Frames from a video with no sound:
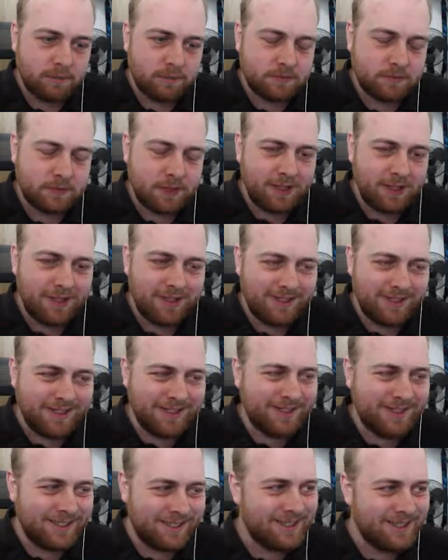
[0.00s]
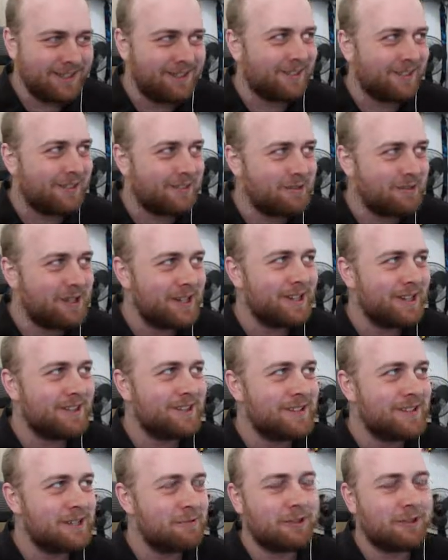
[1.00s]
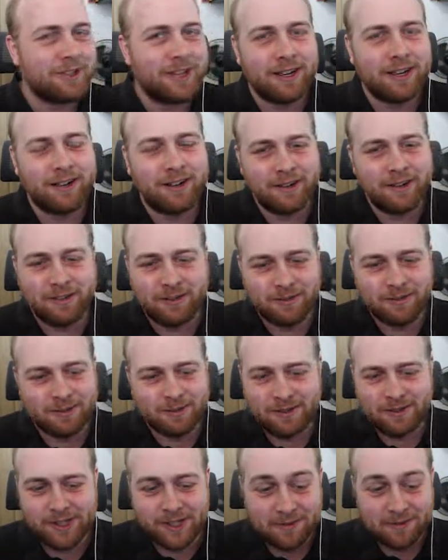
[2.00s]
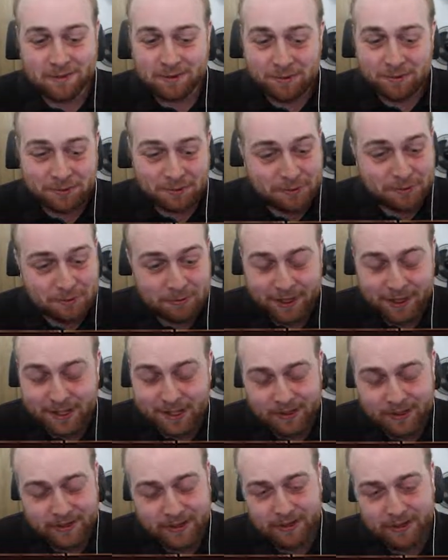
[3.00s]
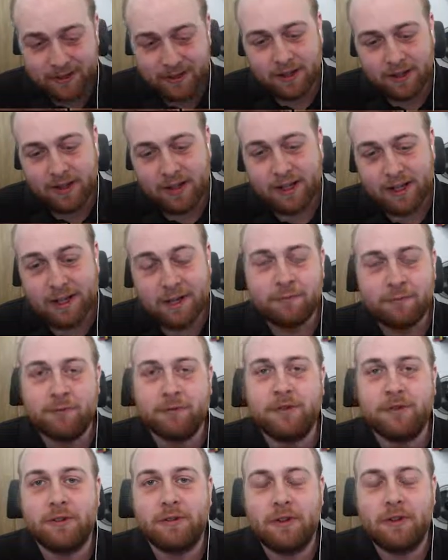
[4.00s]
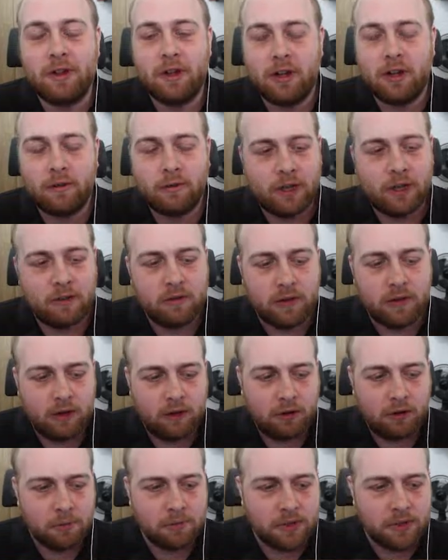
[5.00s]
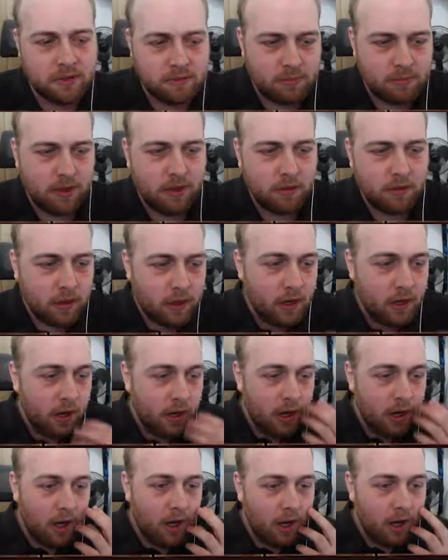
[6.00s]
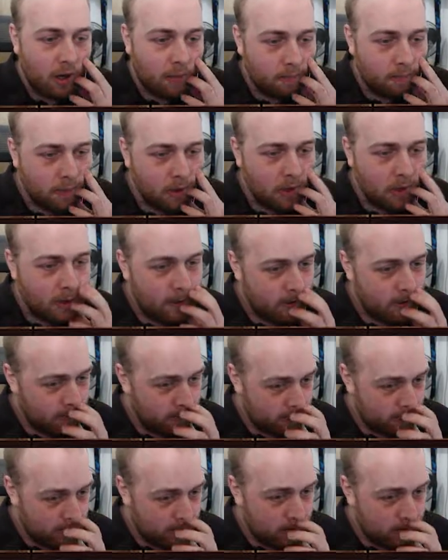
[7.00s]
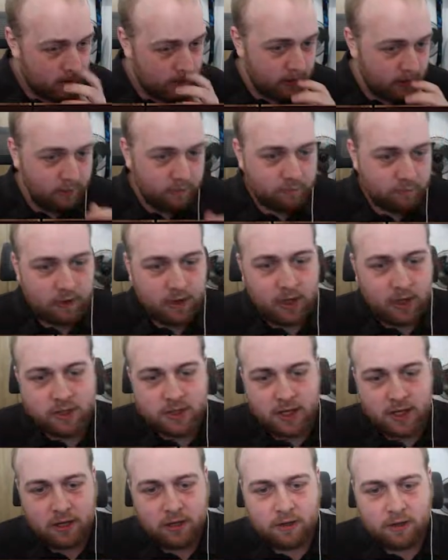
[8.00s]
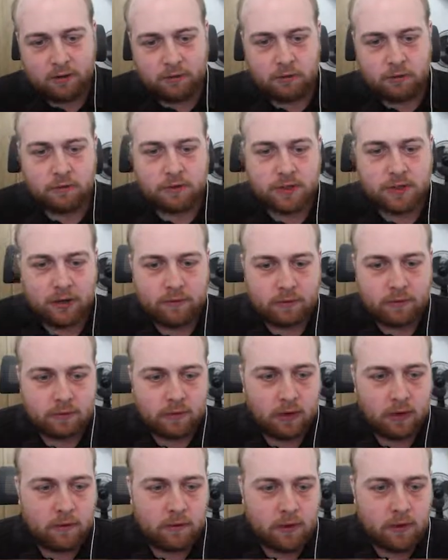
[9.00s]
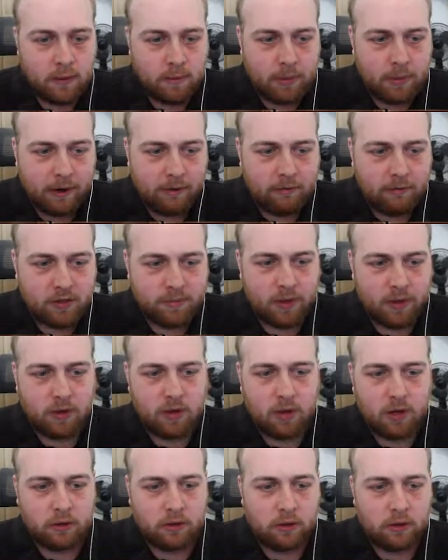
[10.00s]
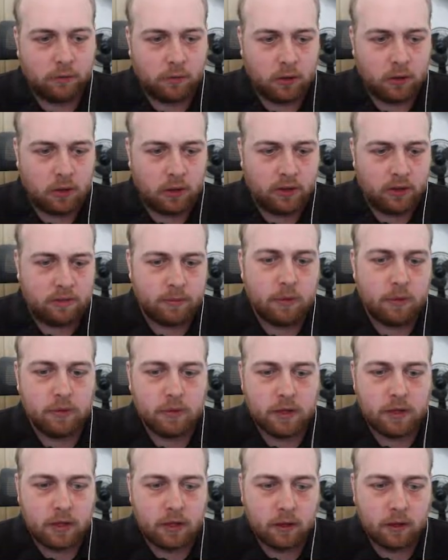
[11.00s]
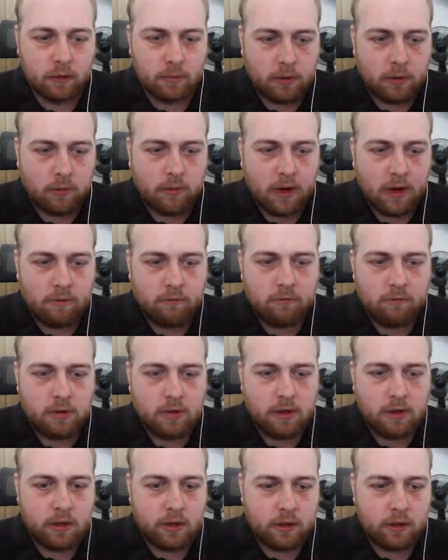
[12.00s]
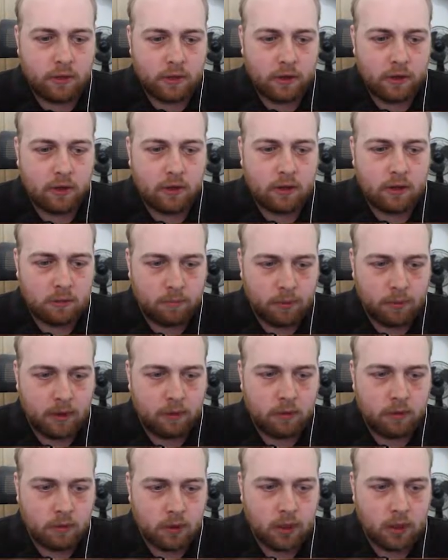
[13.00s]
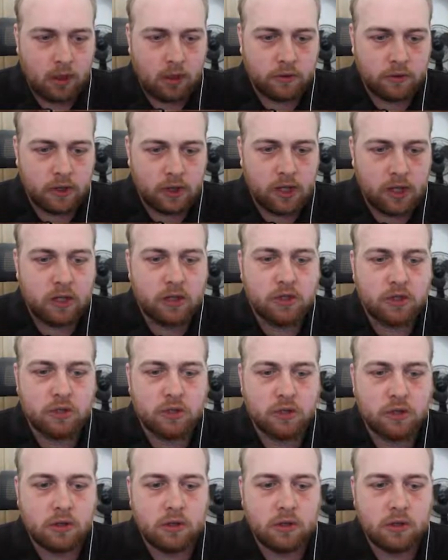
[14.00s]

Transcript: see what the week is and see what deck I use and see if you do anything different. If you leave it down in the comment section below. The King's Rage echoes through the tavern, empowering spellcasters of all kinds. Builds a deck with every third spell you cast each